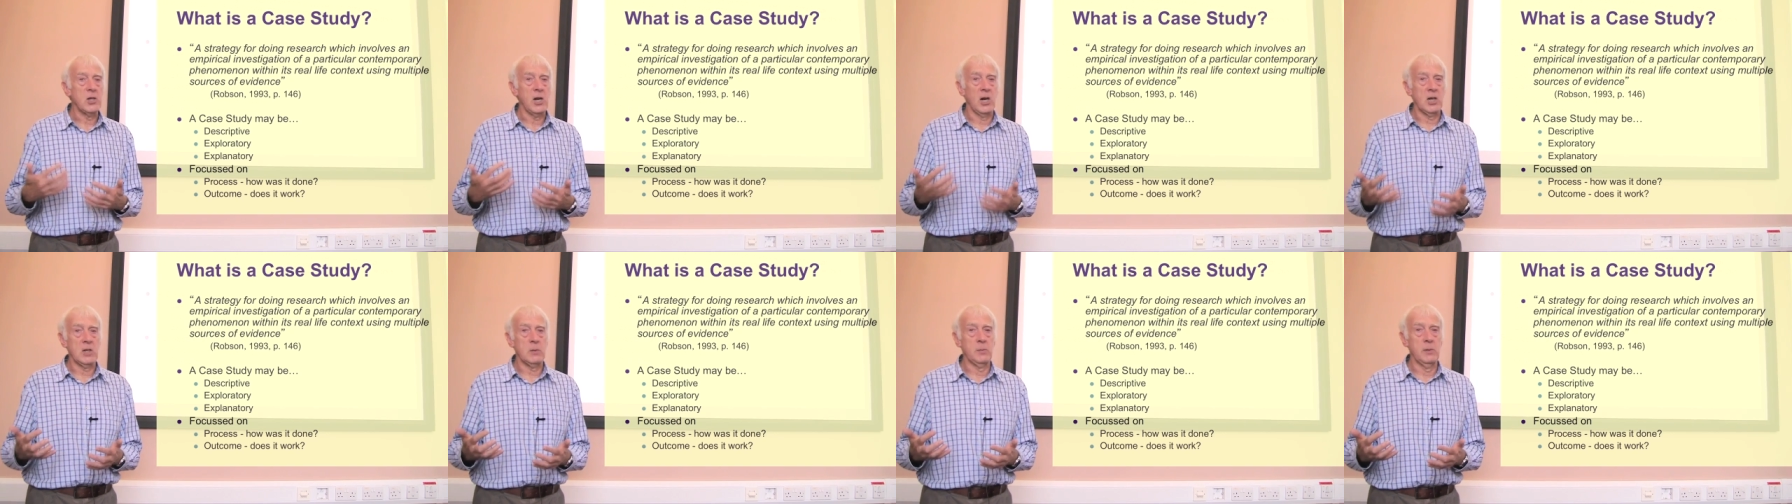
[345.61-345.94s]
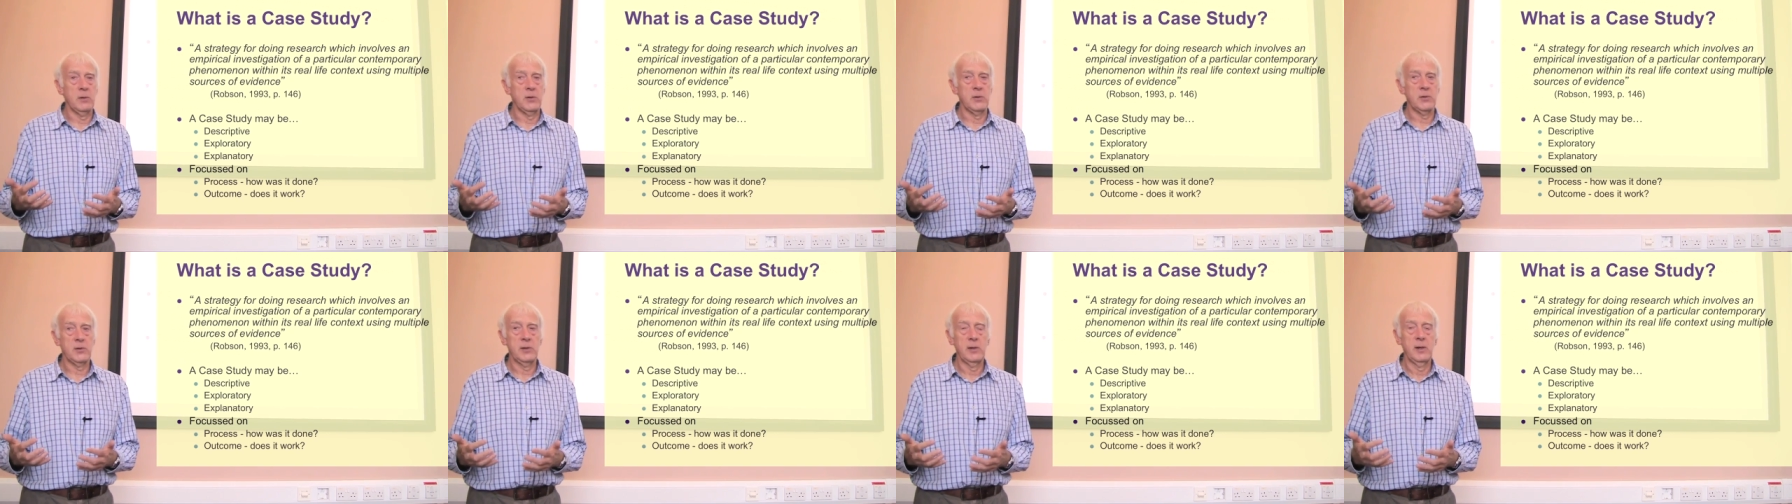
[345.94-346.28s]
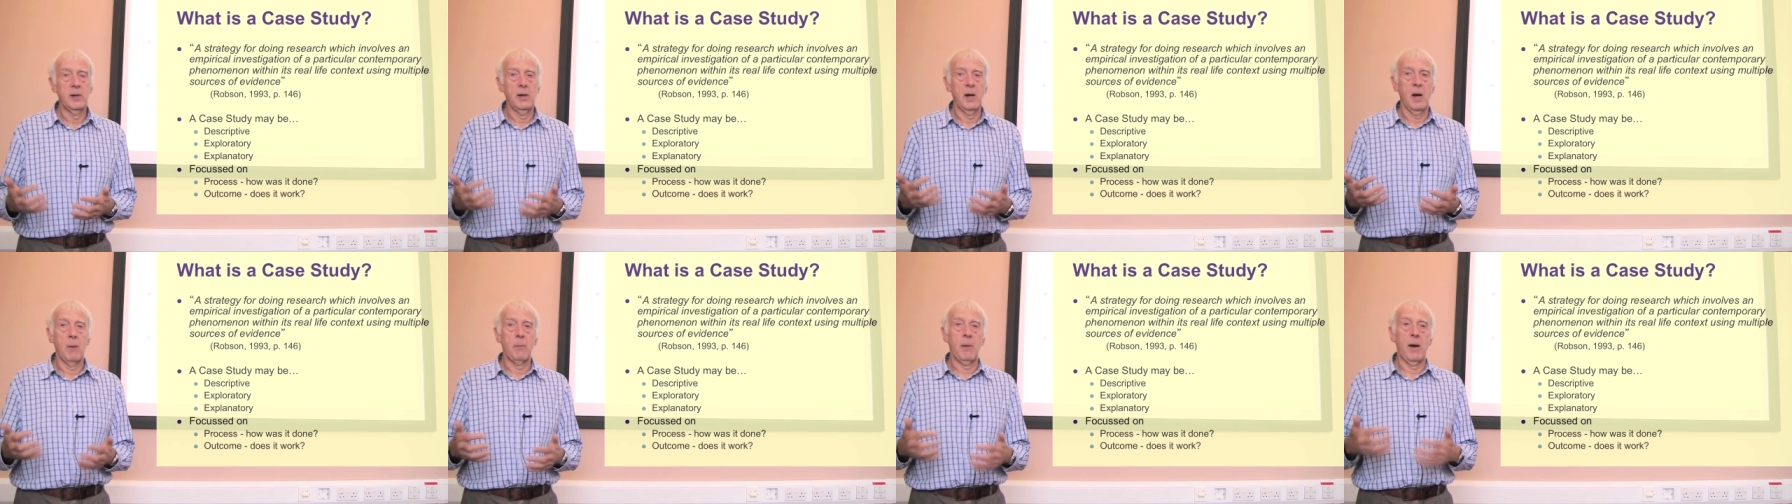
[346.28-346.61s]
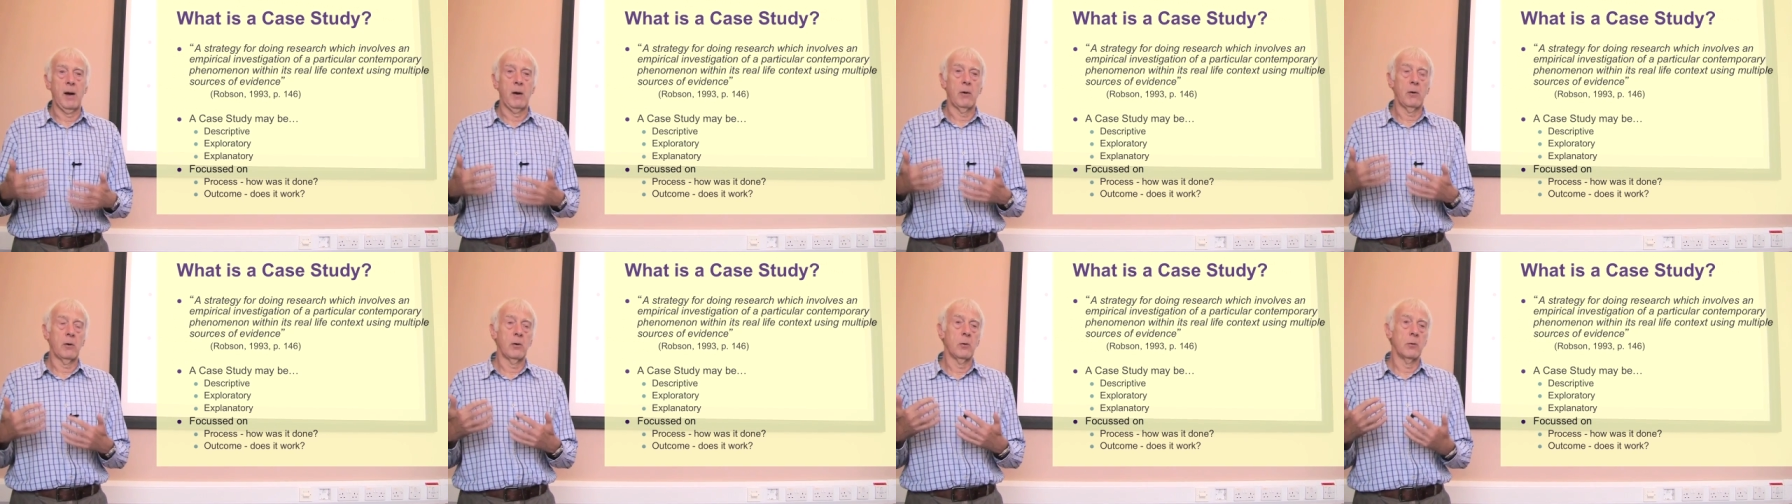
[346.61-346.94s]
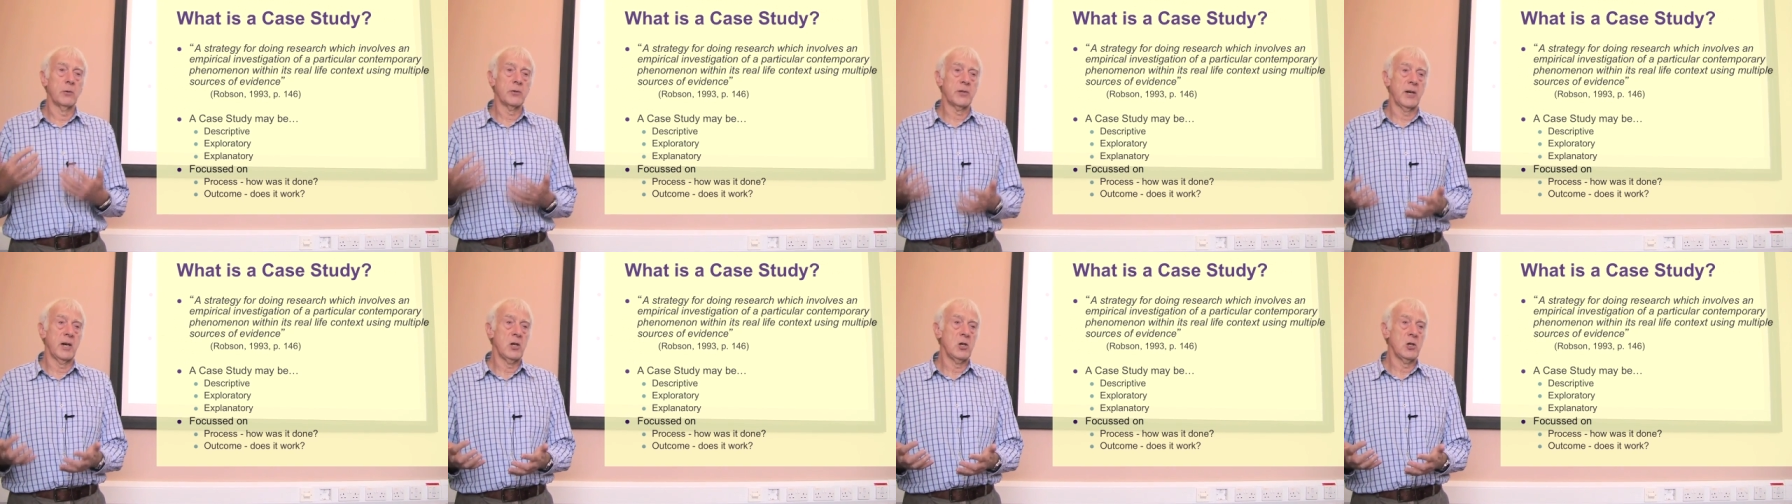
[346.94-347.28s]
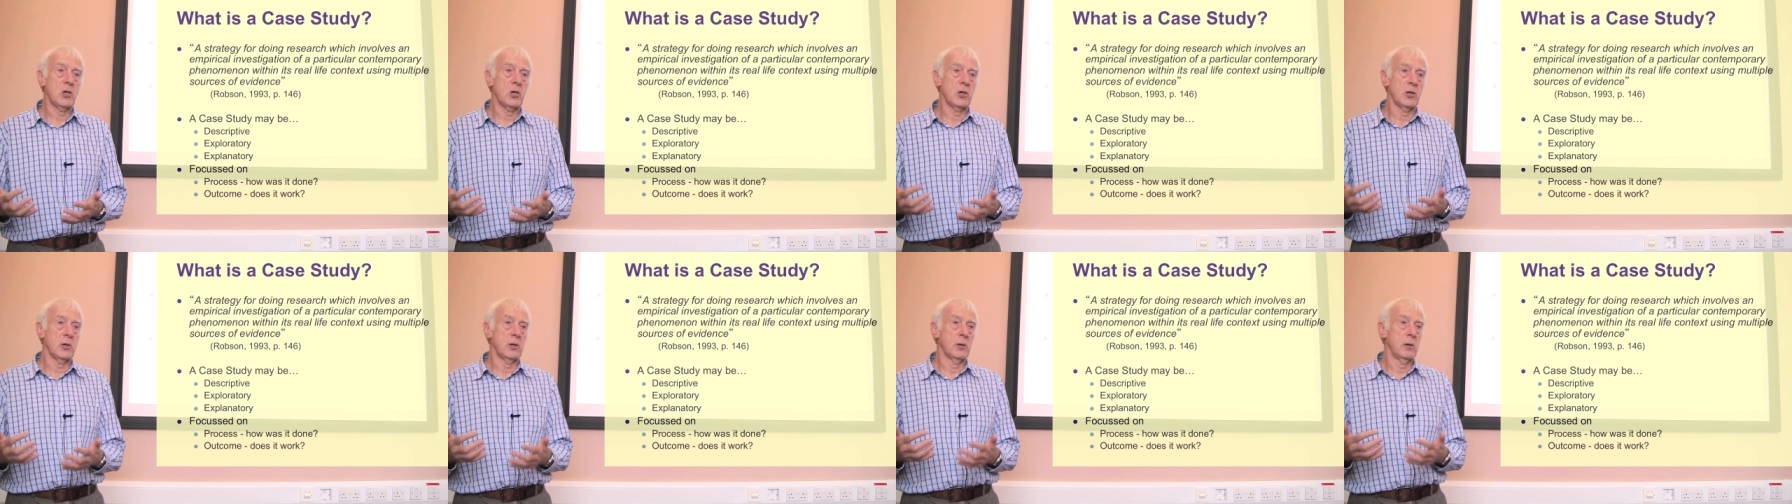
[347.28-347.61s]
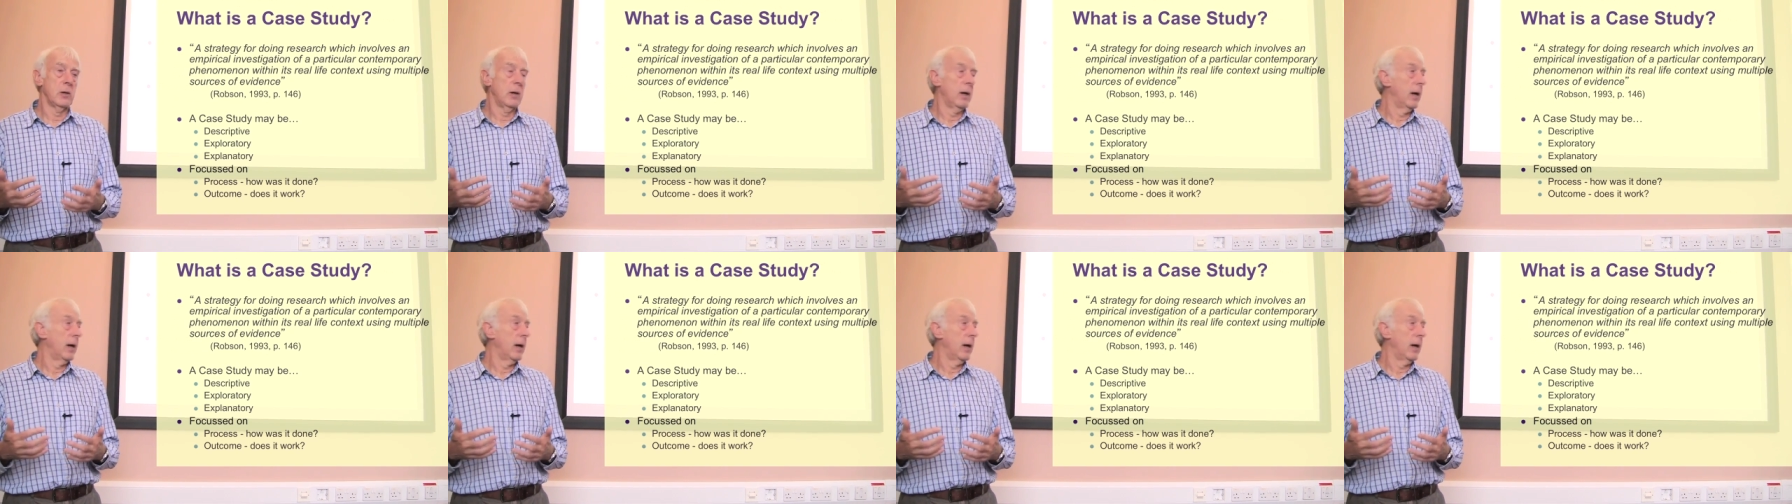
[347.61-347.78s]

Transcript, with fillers: judgments about causation